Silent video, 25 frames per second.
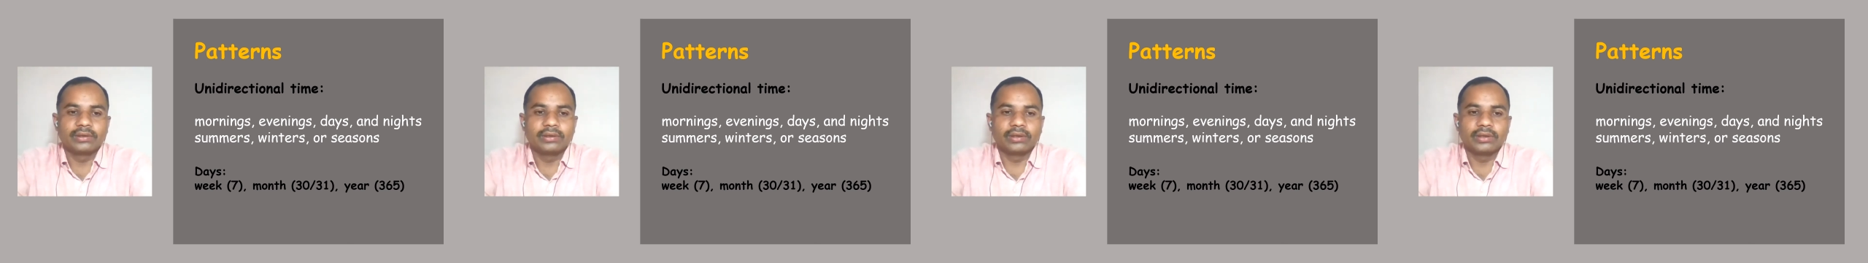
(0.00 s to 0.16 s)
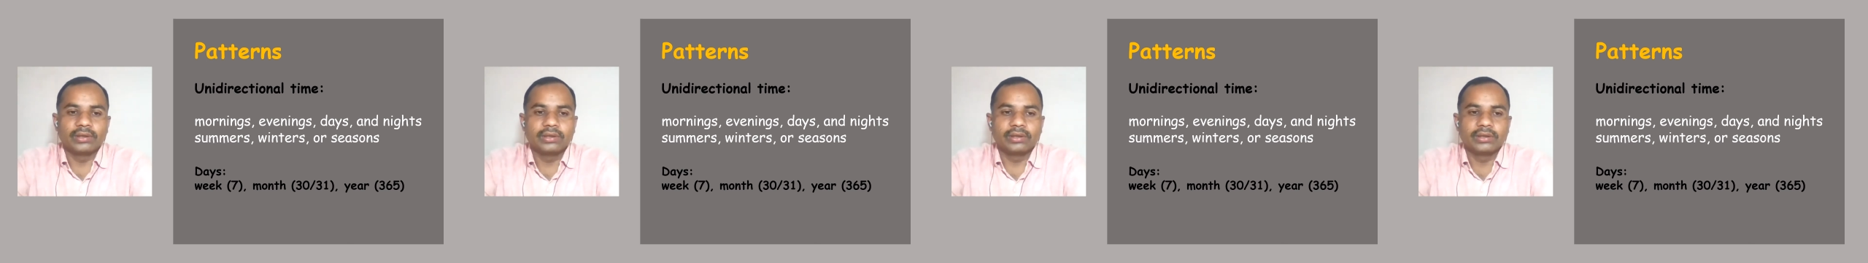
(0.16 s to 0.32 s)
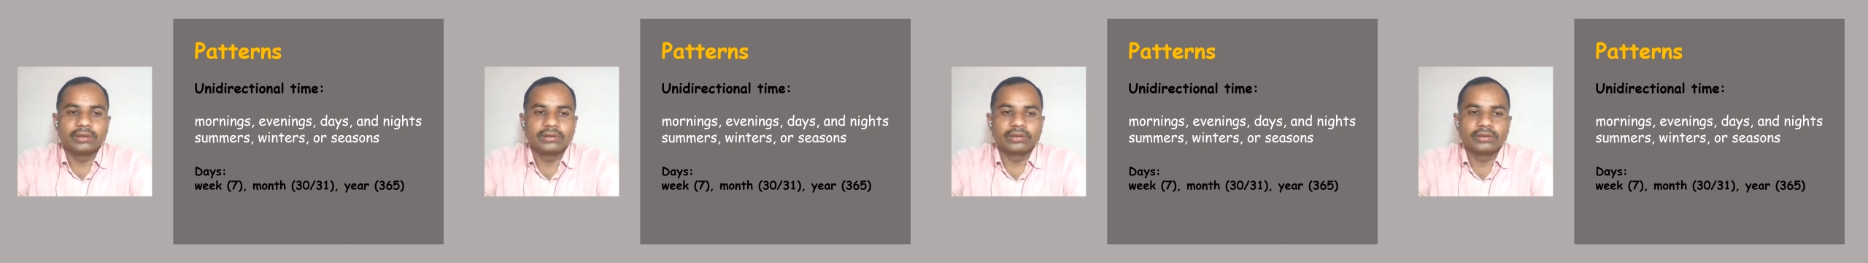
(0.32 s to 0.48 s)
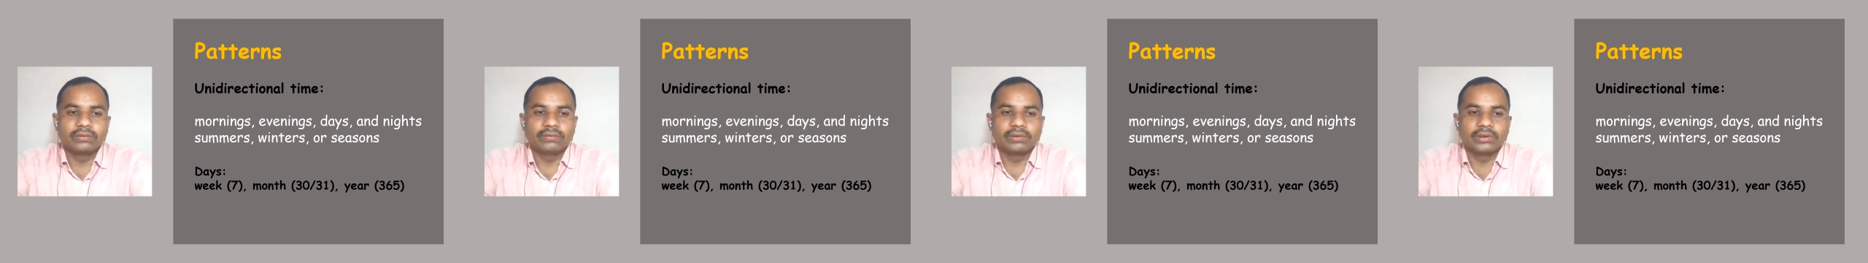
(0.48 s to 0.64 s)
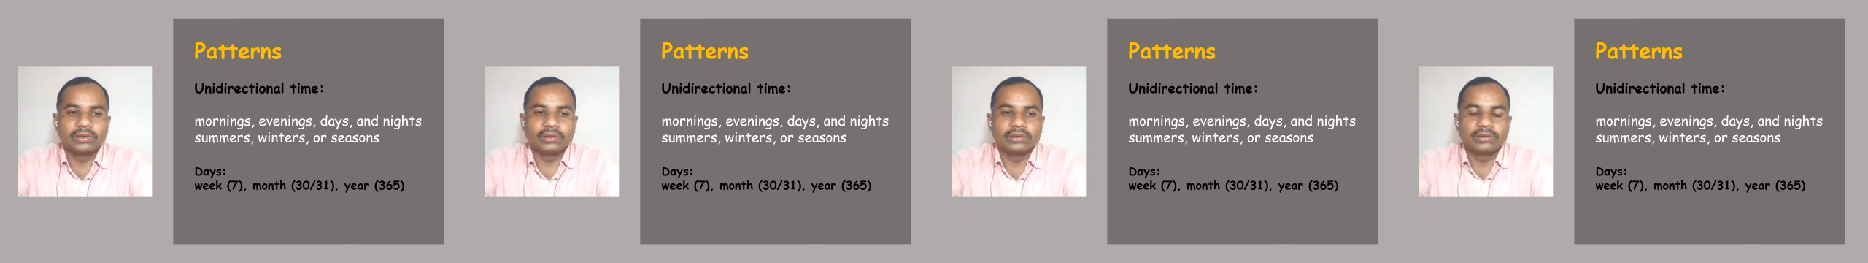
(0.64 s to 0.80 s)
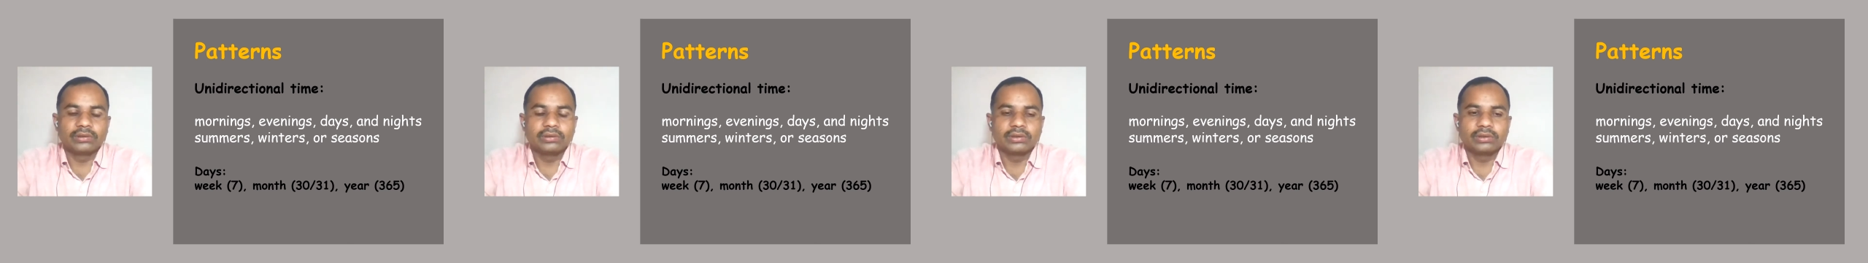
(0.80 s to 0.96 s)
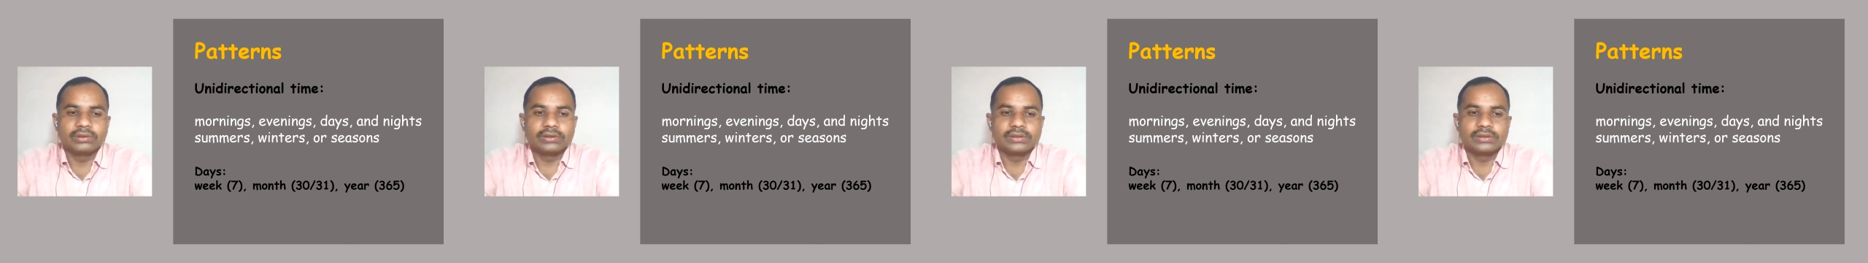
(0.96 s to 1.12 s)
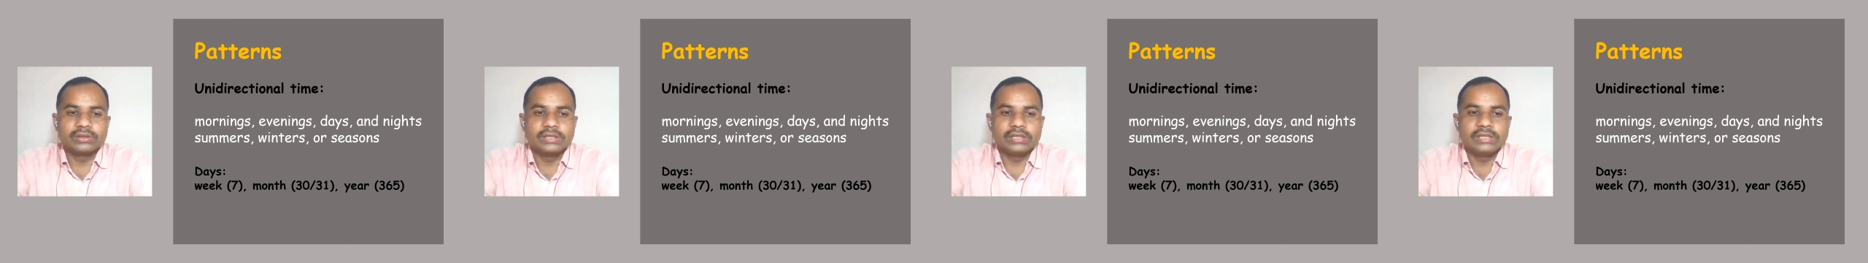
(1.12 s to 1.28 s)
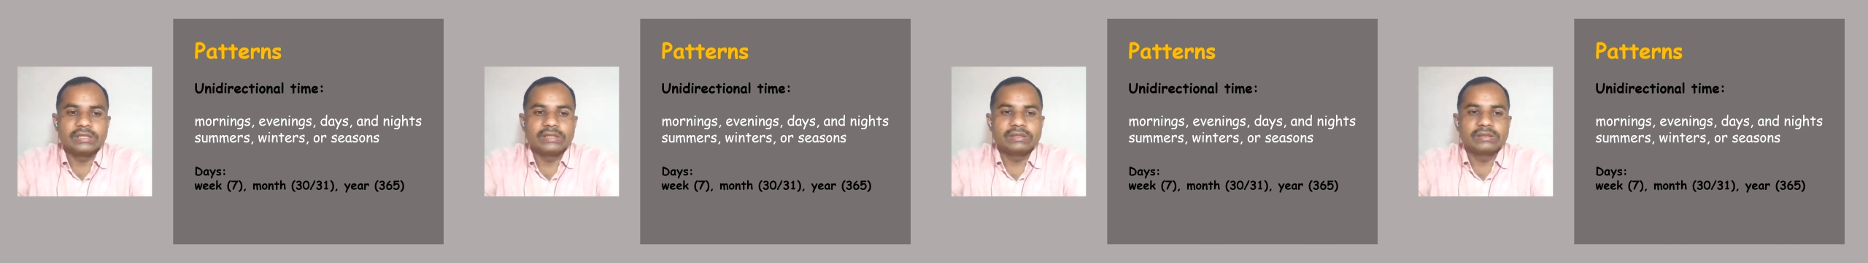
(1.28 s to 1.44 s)
and even the
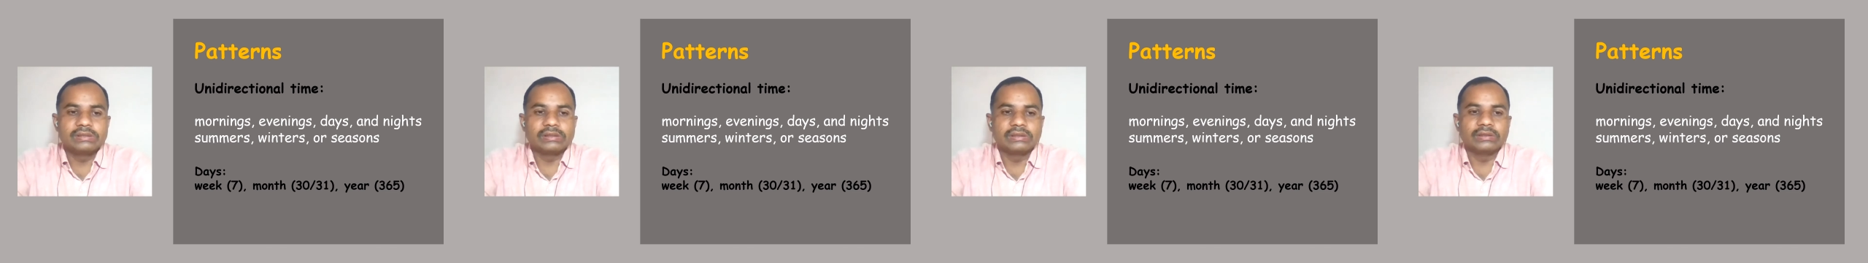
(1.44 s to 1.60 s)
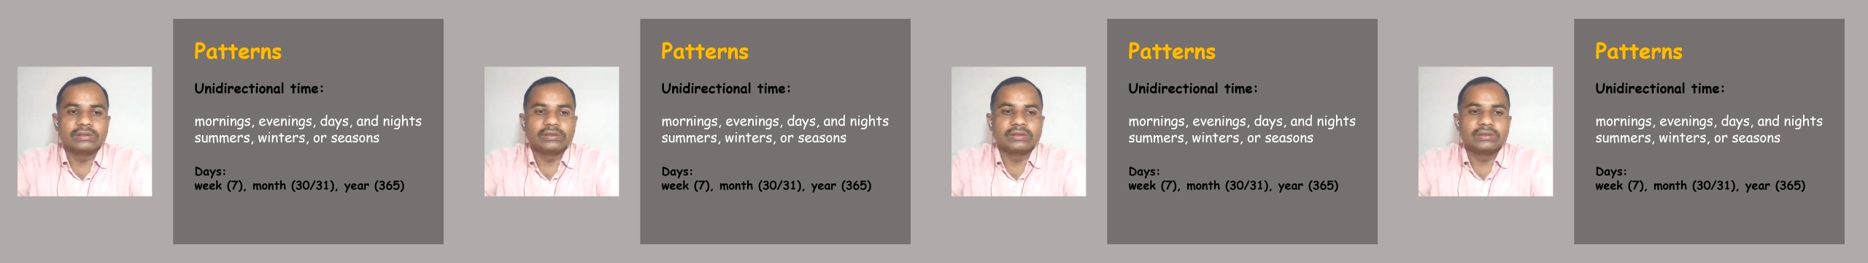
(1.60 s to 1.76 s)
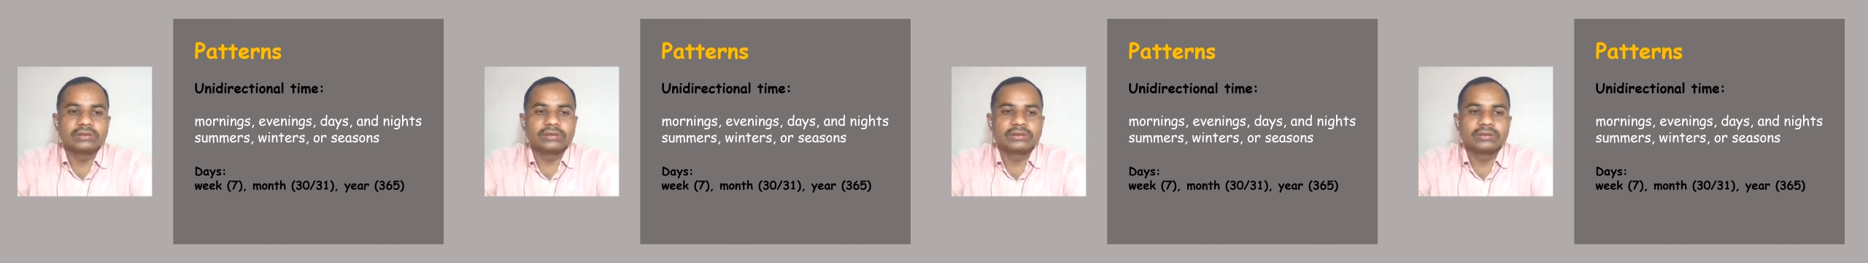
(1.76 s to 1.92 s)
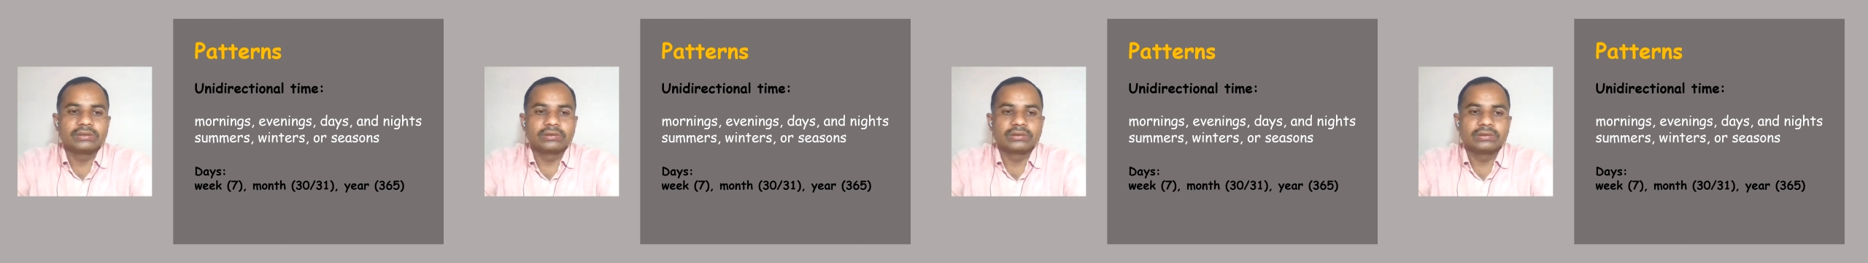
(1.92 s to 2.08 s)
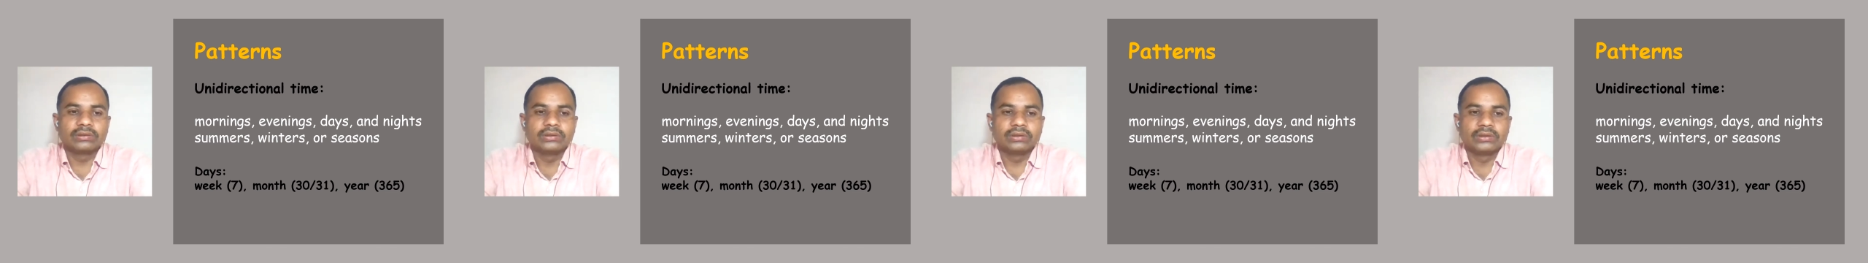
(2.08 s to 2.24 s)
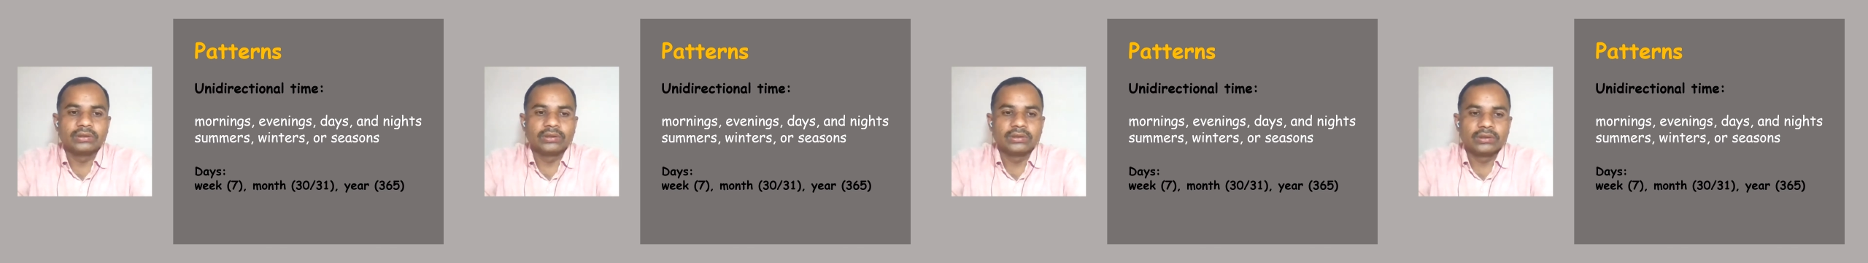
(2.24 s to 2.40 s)
seasons